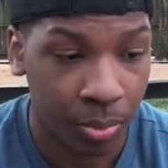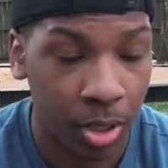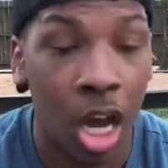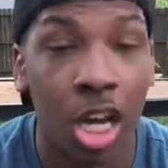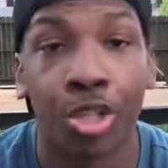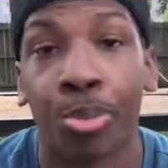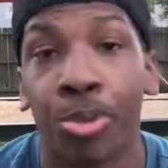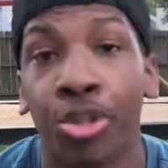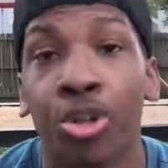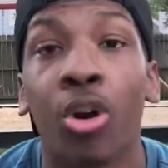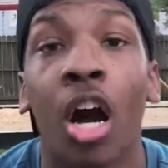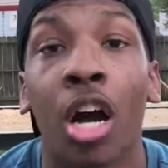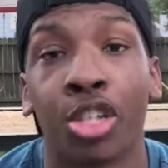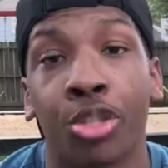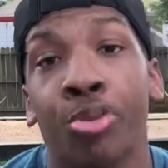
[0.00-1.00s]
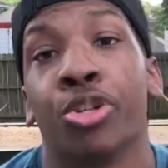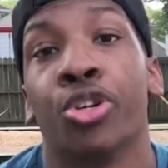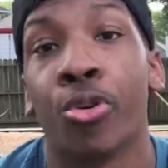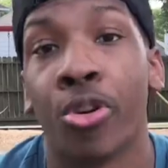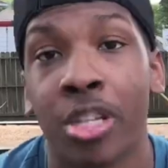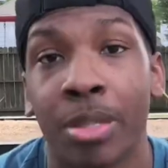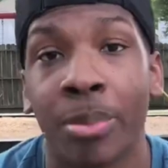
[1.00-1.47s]

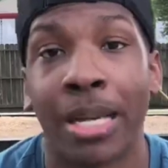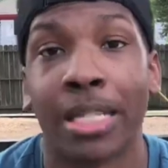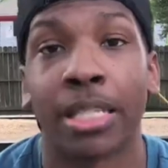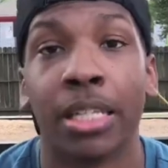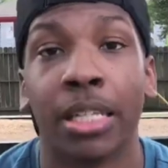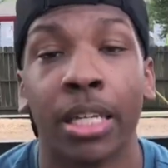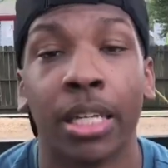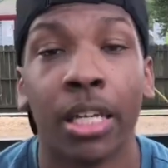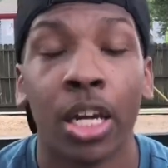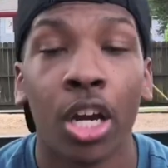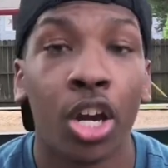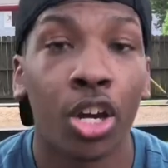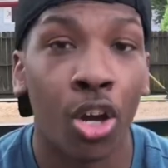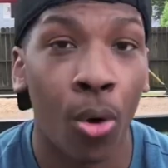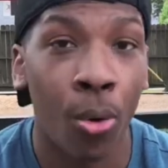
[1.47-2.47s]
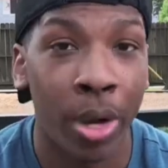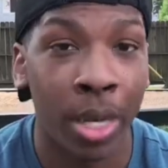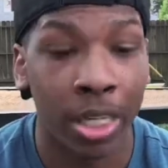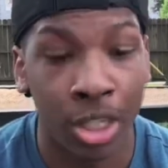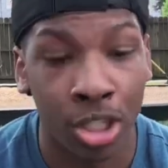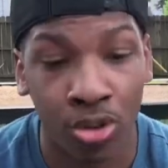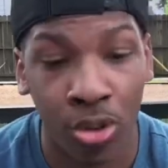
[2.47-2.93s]
entrepreneurs, basically.
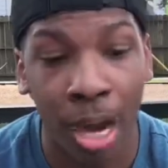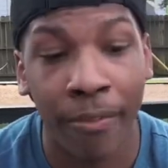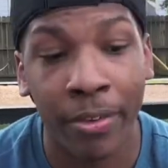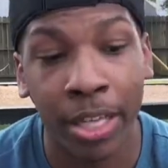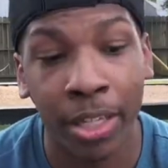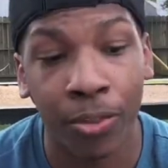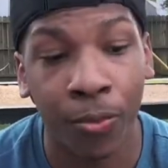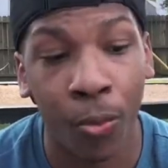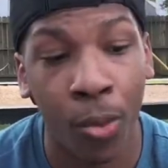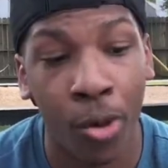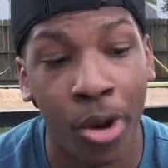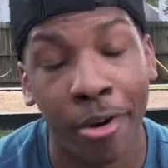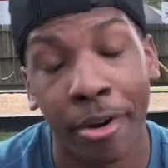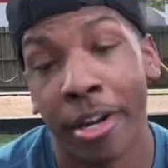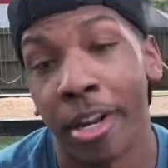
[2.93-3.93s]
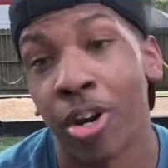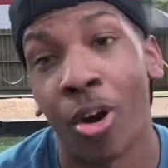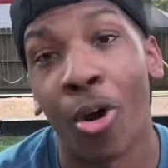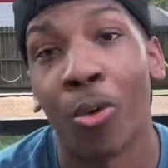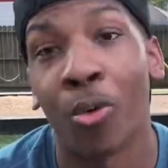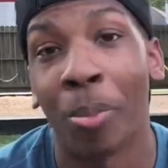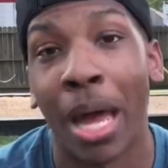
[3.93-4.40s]
Striving for their
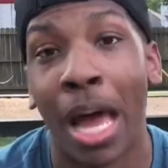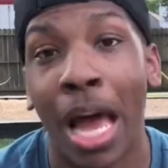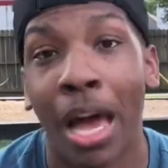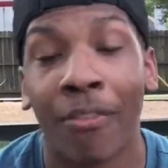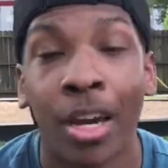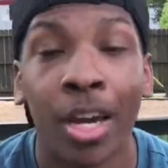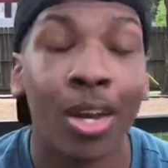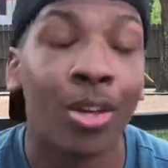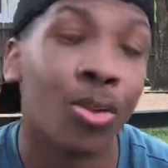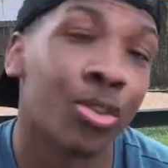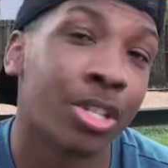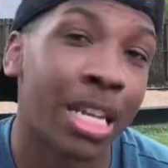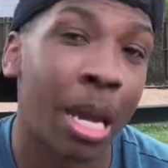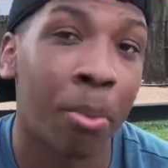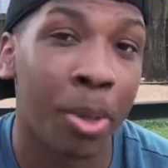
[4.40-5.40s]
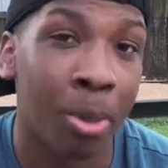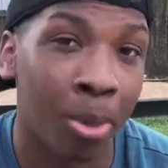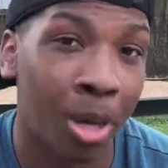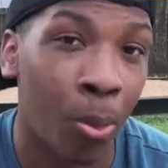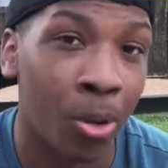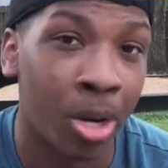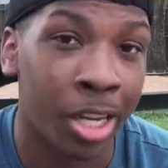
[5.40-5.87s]
own path. Those are the type of
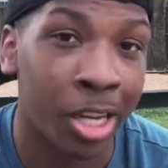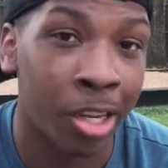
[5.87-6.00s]
people I want to